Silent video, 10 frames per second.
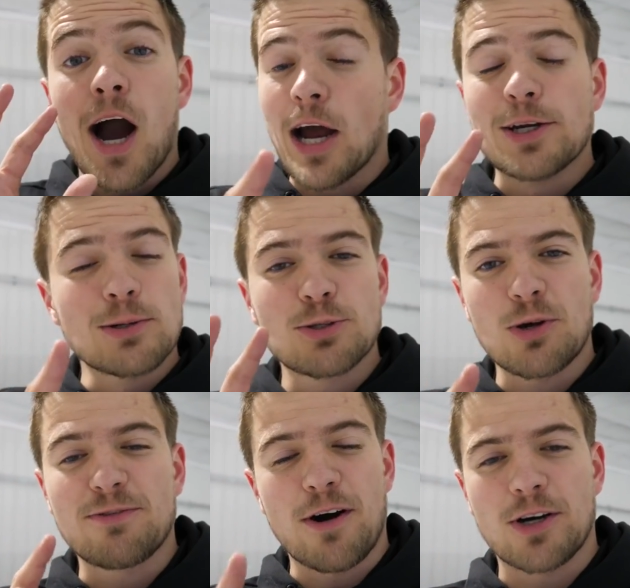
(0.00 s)
right, normal
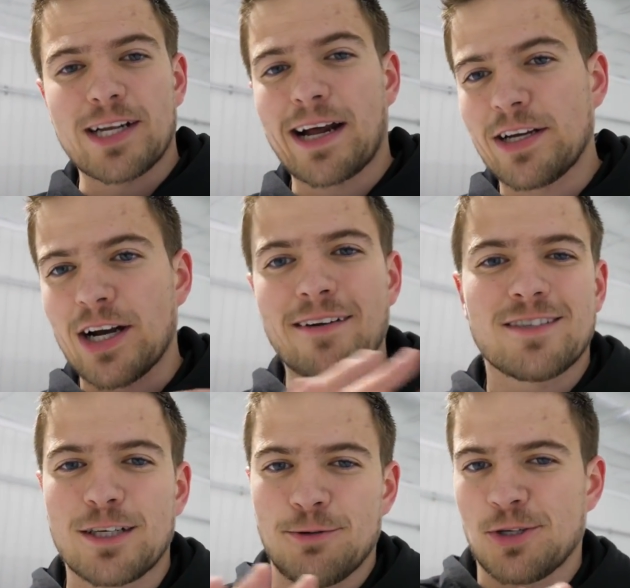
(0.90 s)
twig felt good out here.
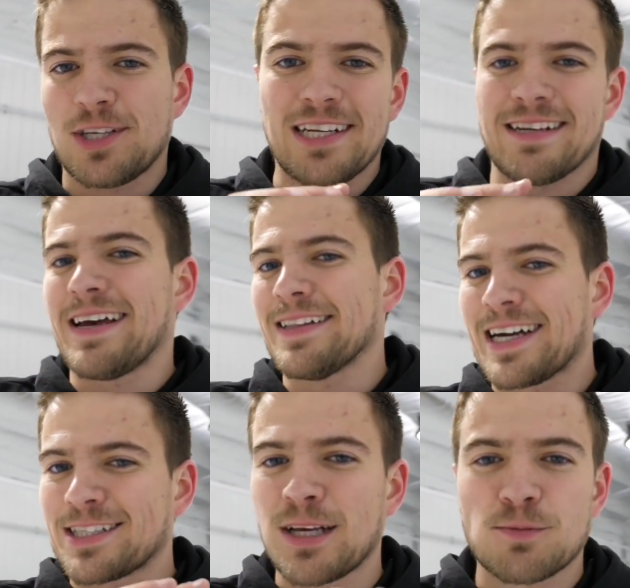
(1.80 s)
Obviously, we just needed to get
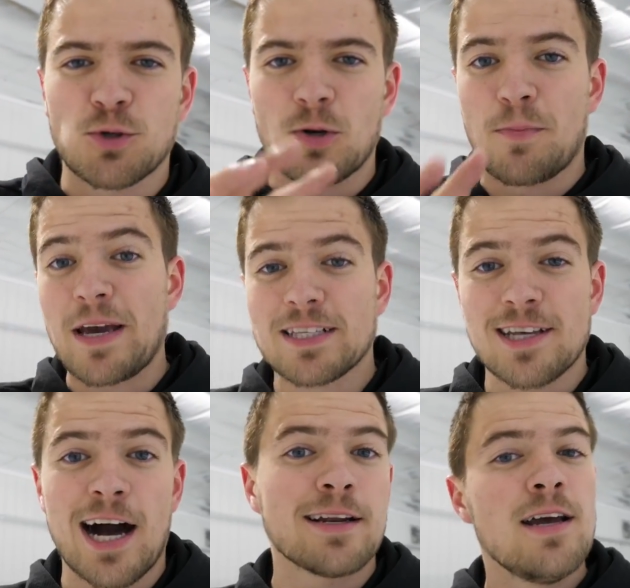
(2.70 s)
like some sort of
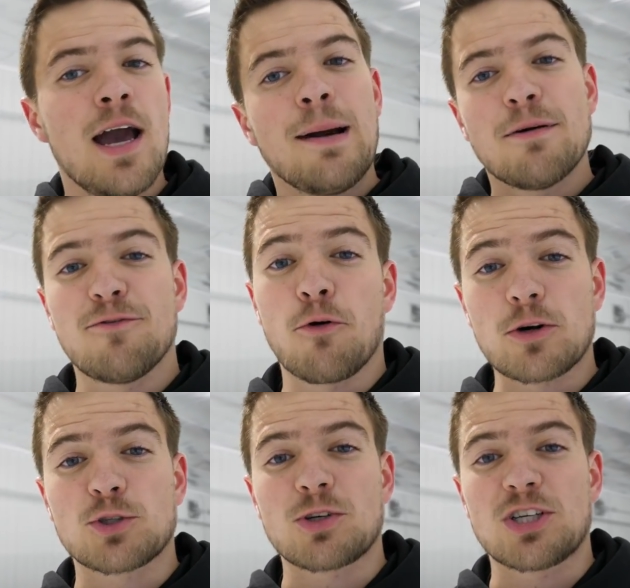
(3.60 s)
baseline
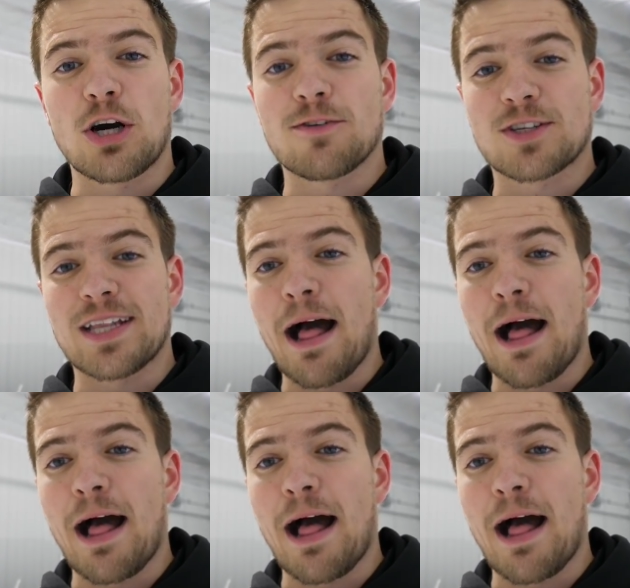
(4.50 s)
before switching over to the